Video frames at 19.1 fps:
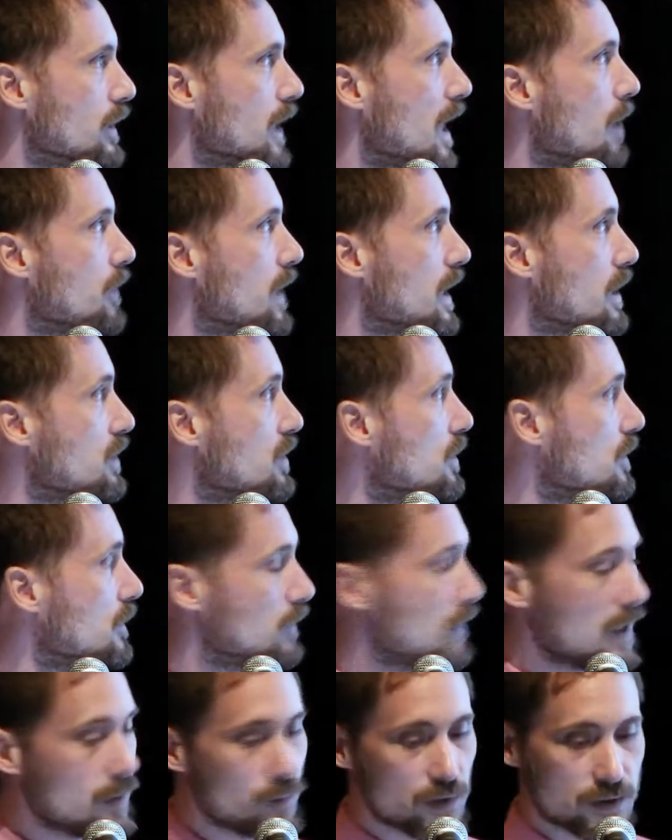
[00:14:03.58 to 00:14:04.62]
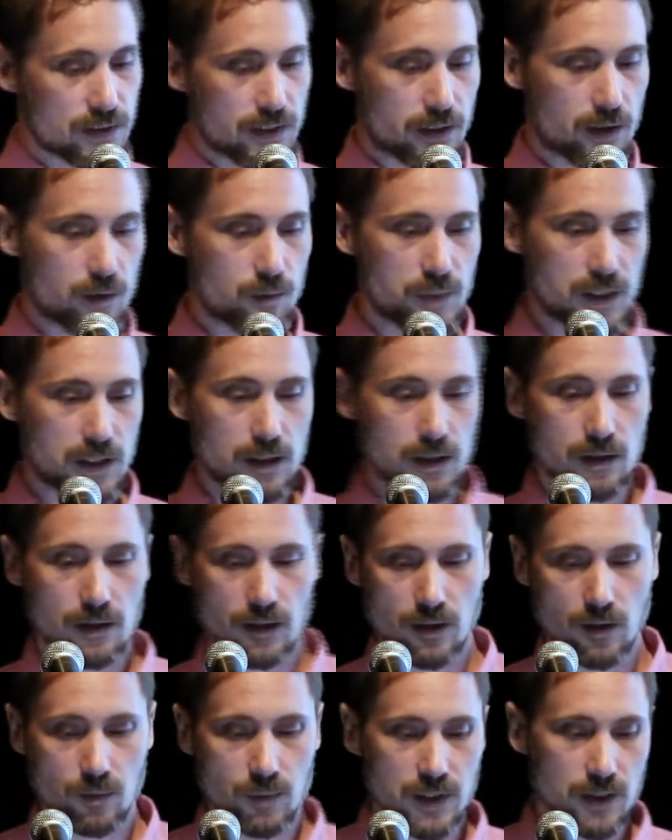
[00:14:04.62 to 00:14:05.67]
combinations of labels that could
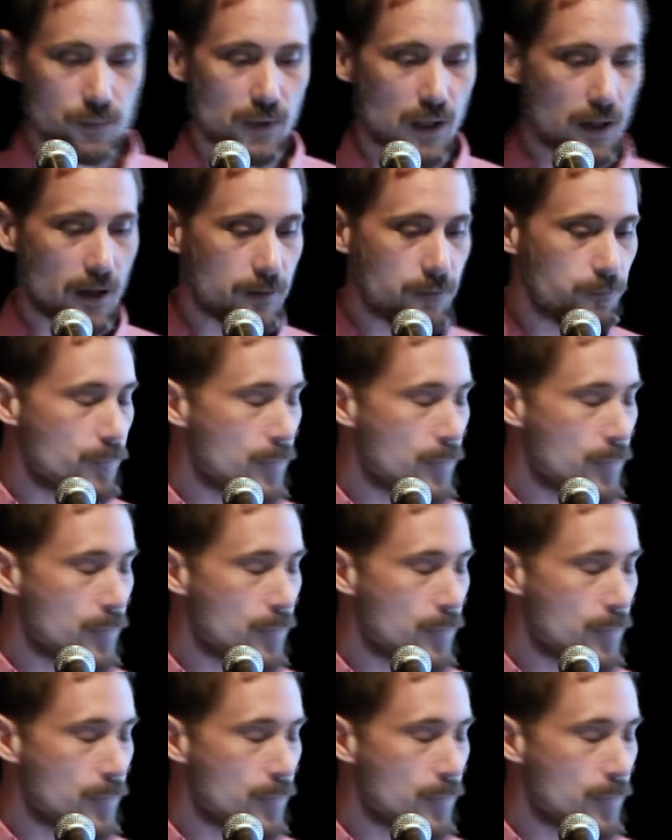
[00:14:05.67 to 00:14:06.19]
be applied.